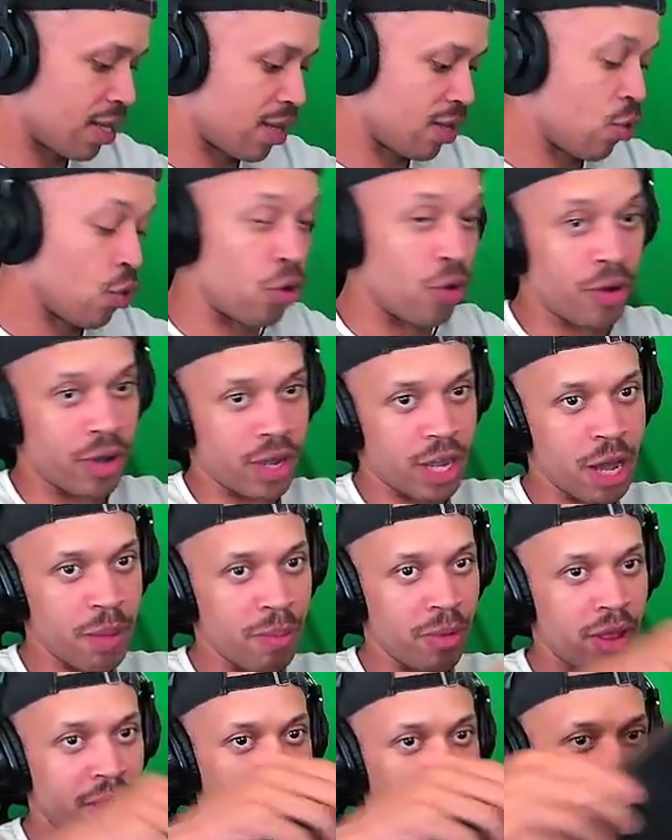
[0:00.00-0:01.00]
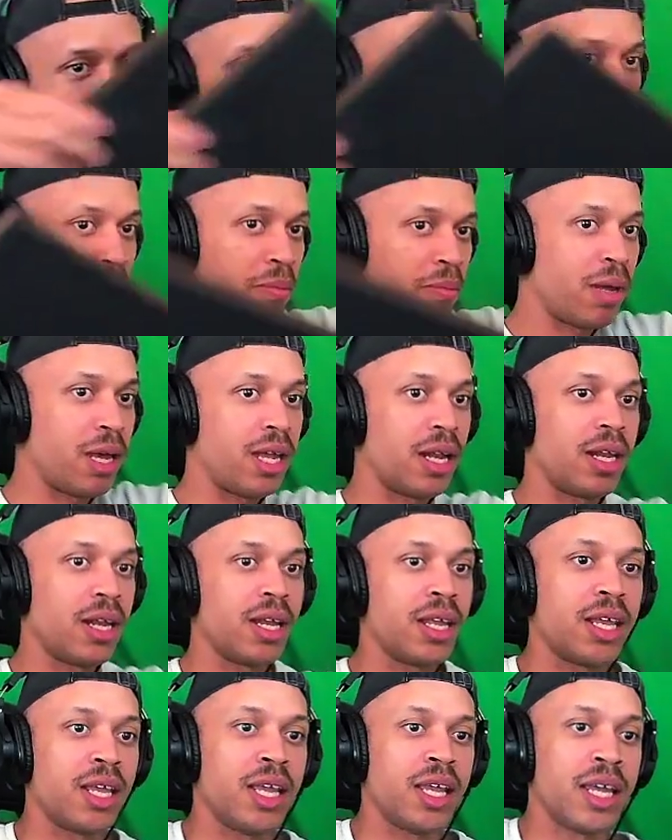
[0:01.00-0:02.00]
Oh, a couple of them. But
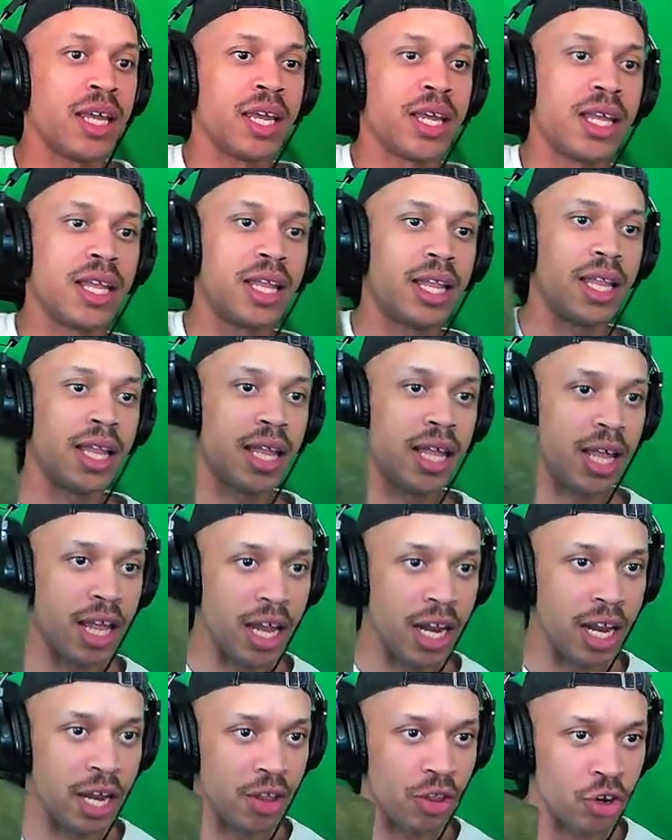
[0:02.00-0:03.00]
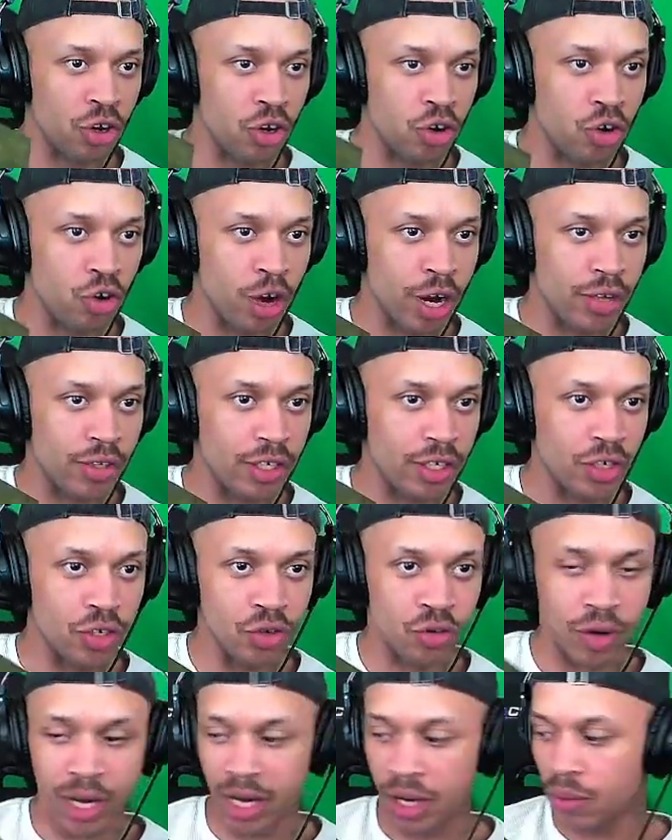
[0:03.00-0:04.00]
another Grassy
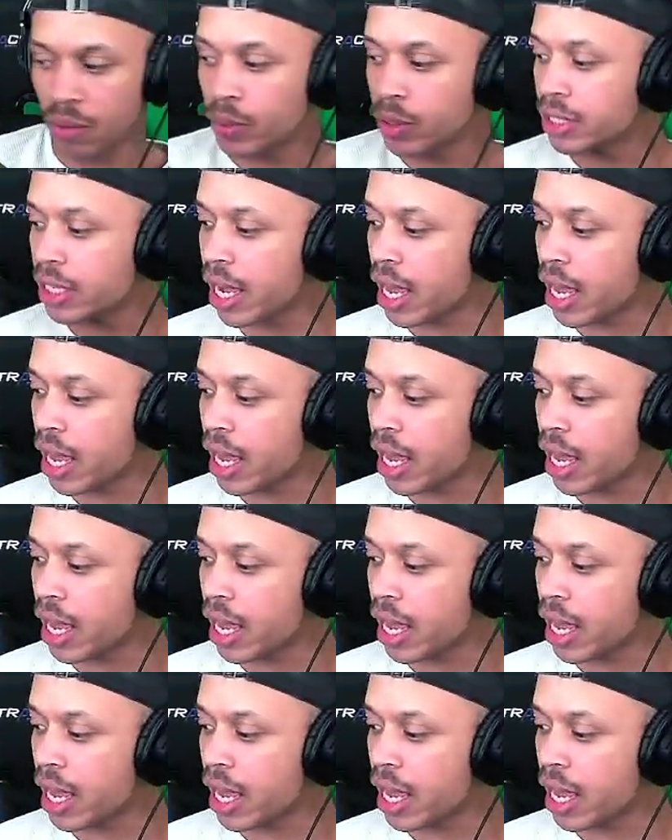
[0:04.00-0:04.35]
Terrain, which I